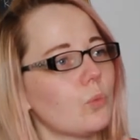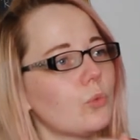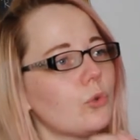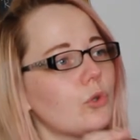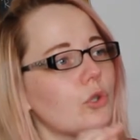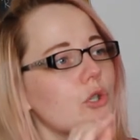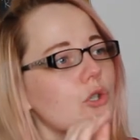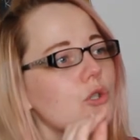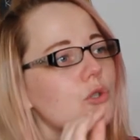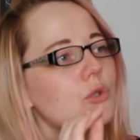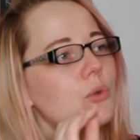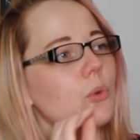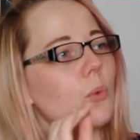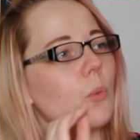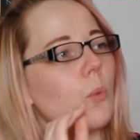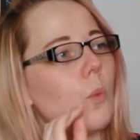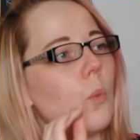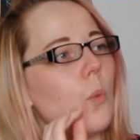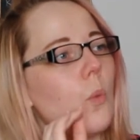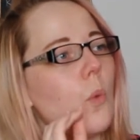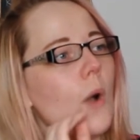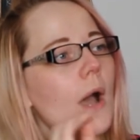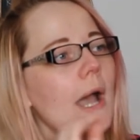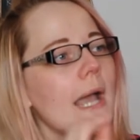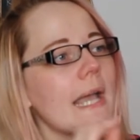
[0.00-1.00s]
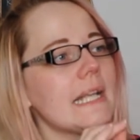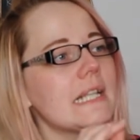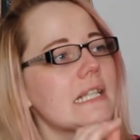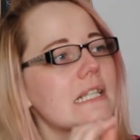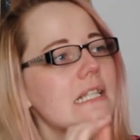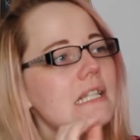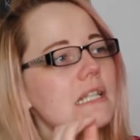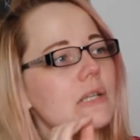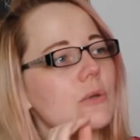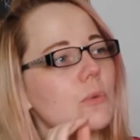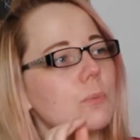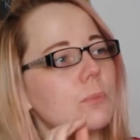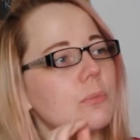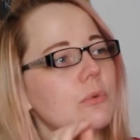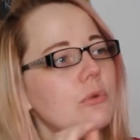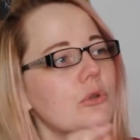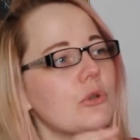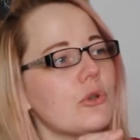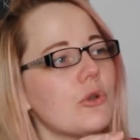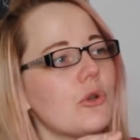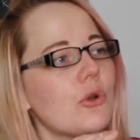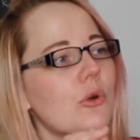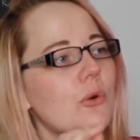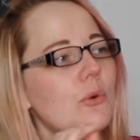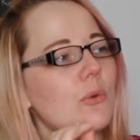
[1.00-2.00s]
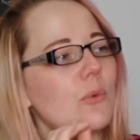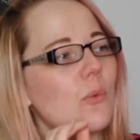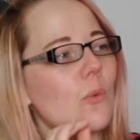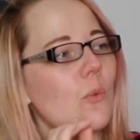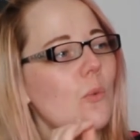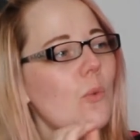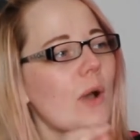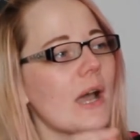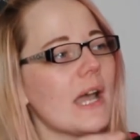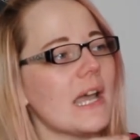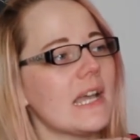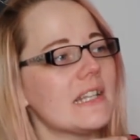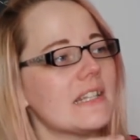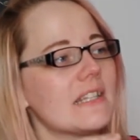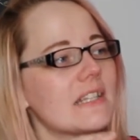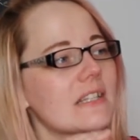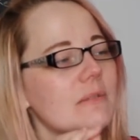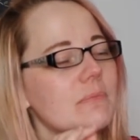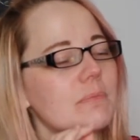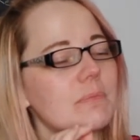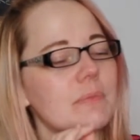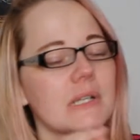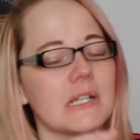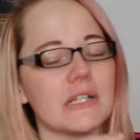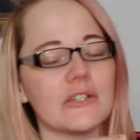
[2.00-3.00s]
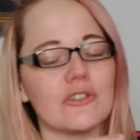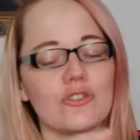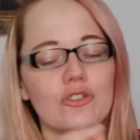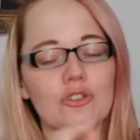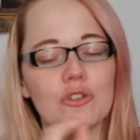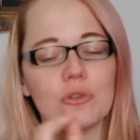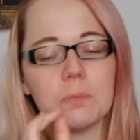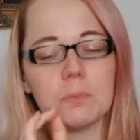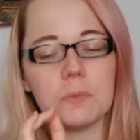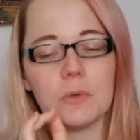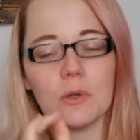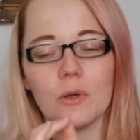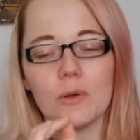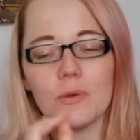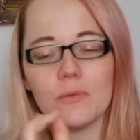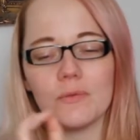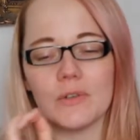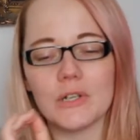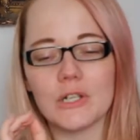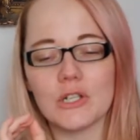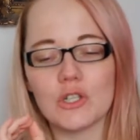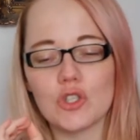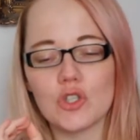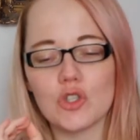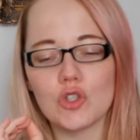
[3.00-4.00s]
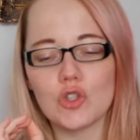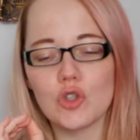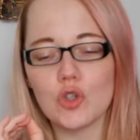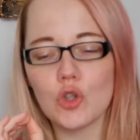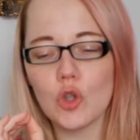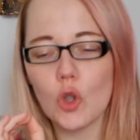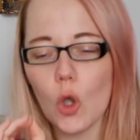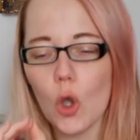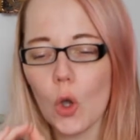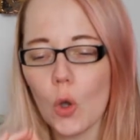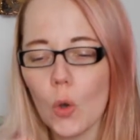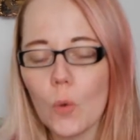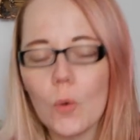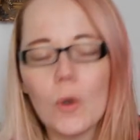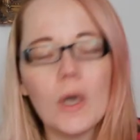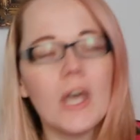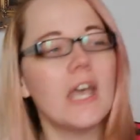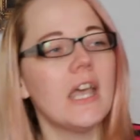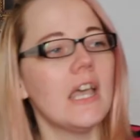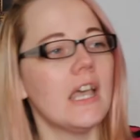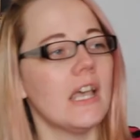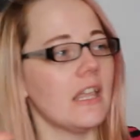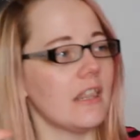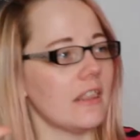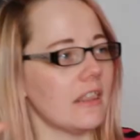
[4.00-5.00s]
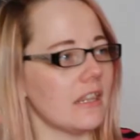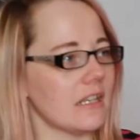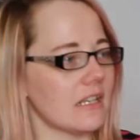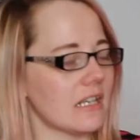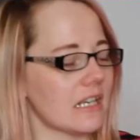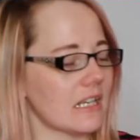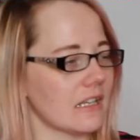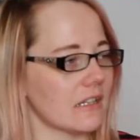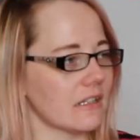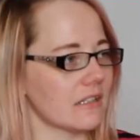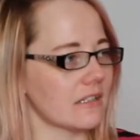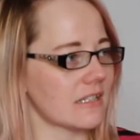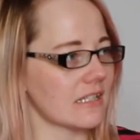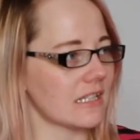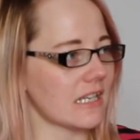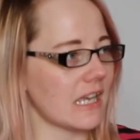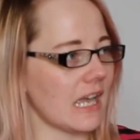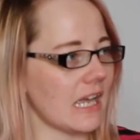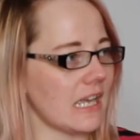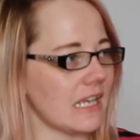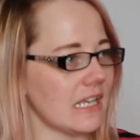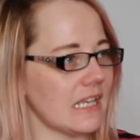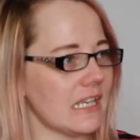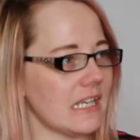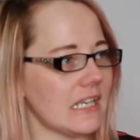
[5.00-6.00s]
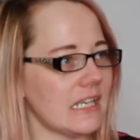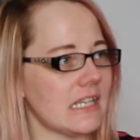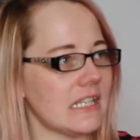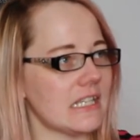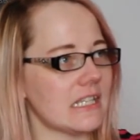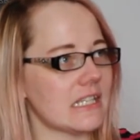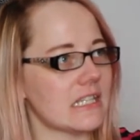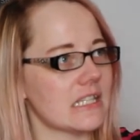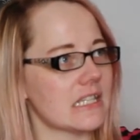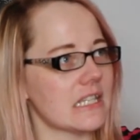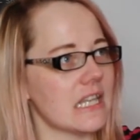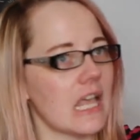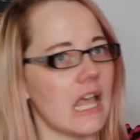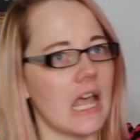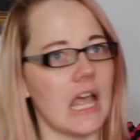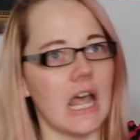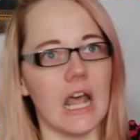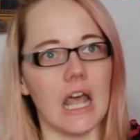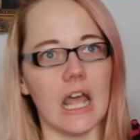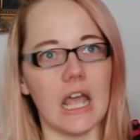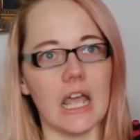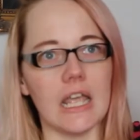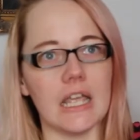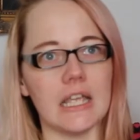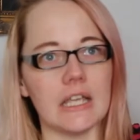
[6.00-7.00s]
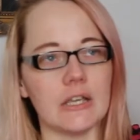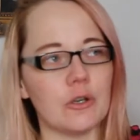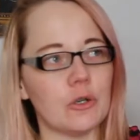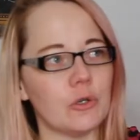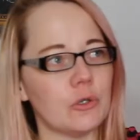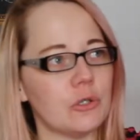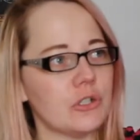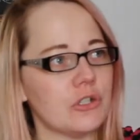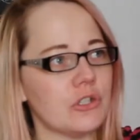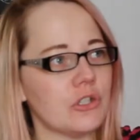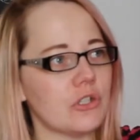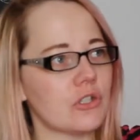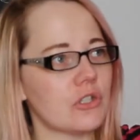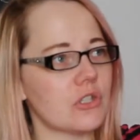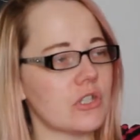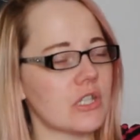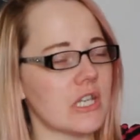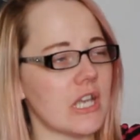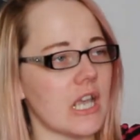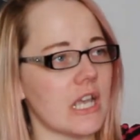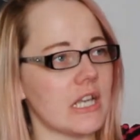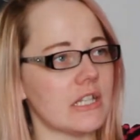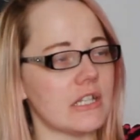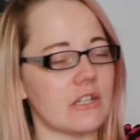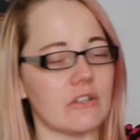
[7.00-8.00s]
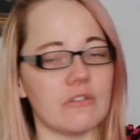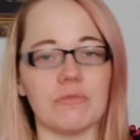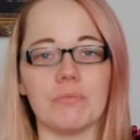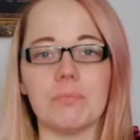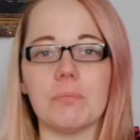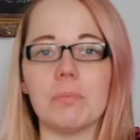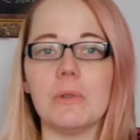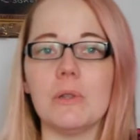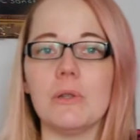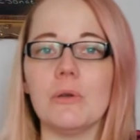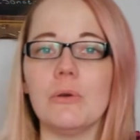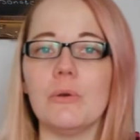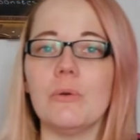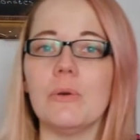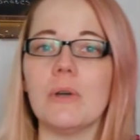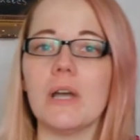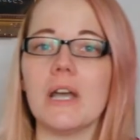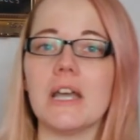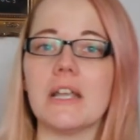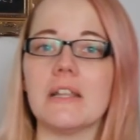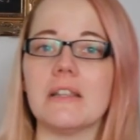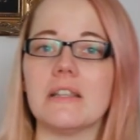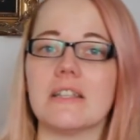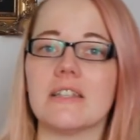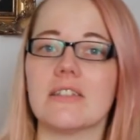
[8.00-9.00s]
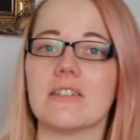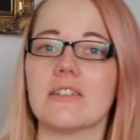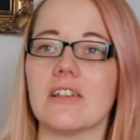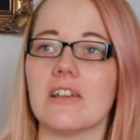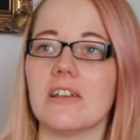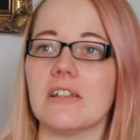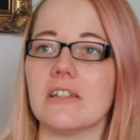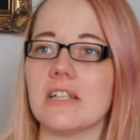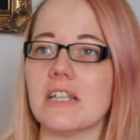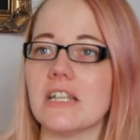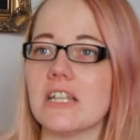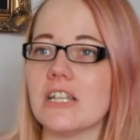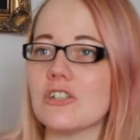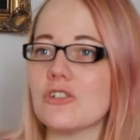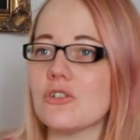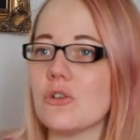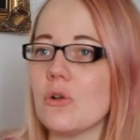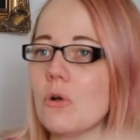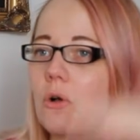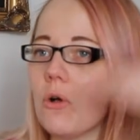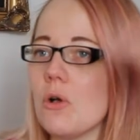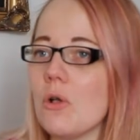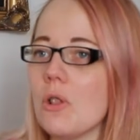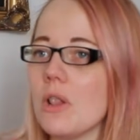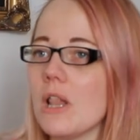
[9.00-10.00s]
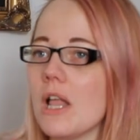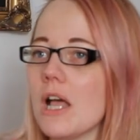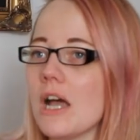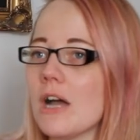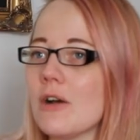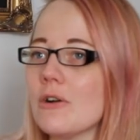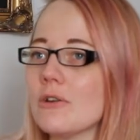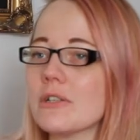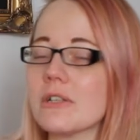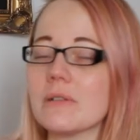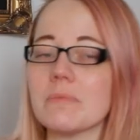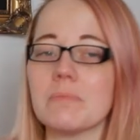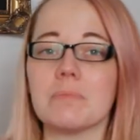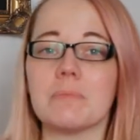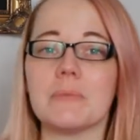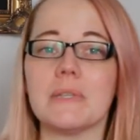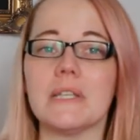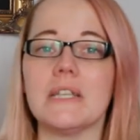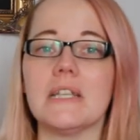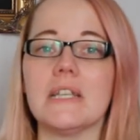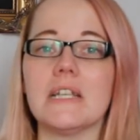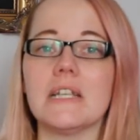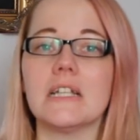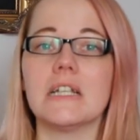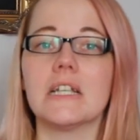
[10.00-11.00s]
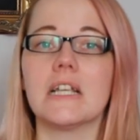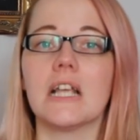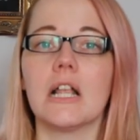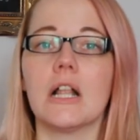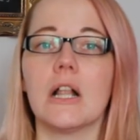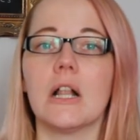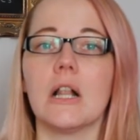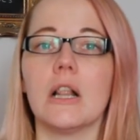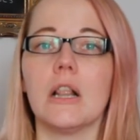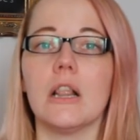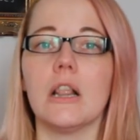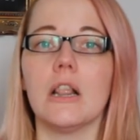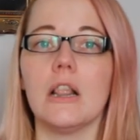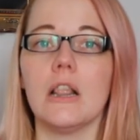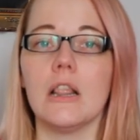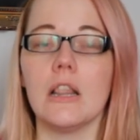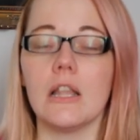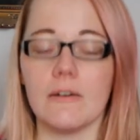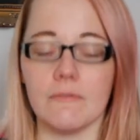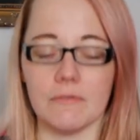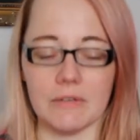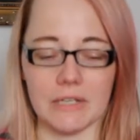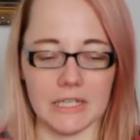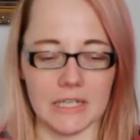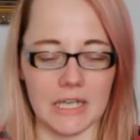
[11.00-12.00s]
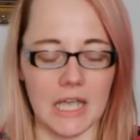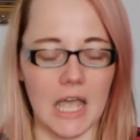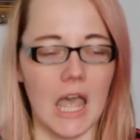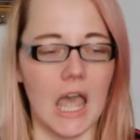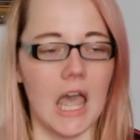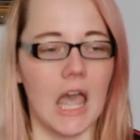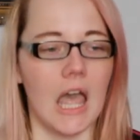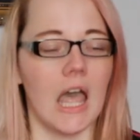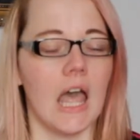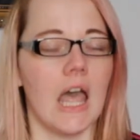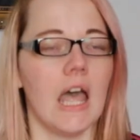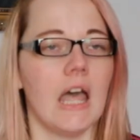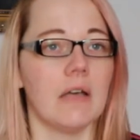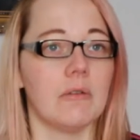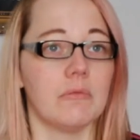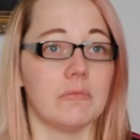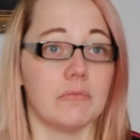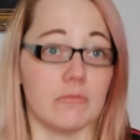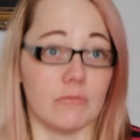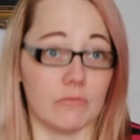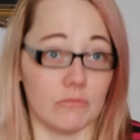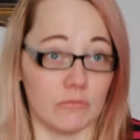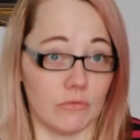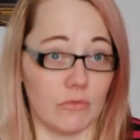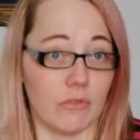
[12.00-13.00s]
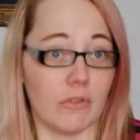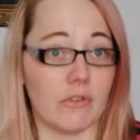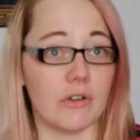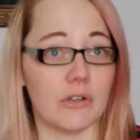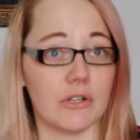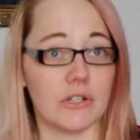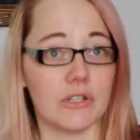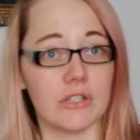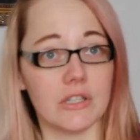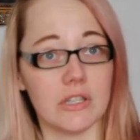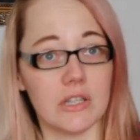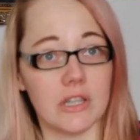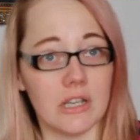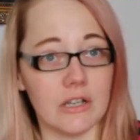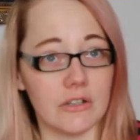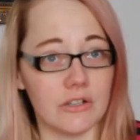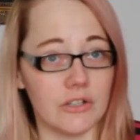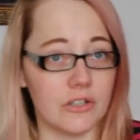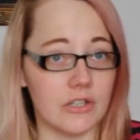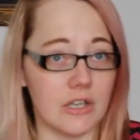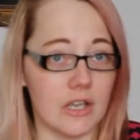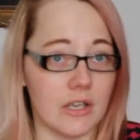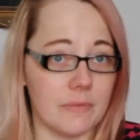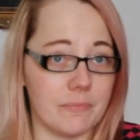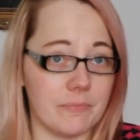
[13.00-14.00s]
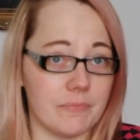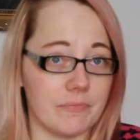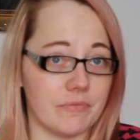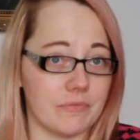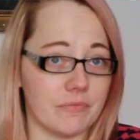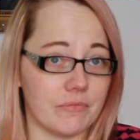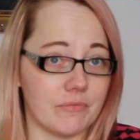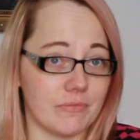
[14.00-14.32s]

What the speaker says: just white, pure white, picture perfect snow. The sky is a gorgeous shade of blue and the sun is all out and being loving. Of course there's some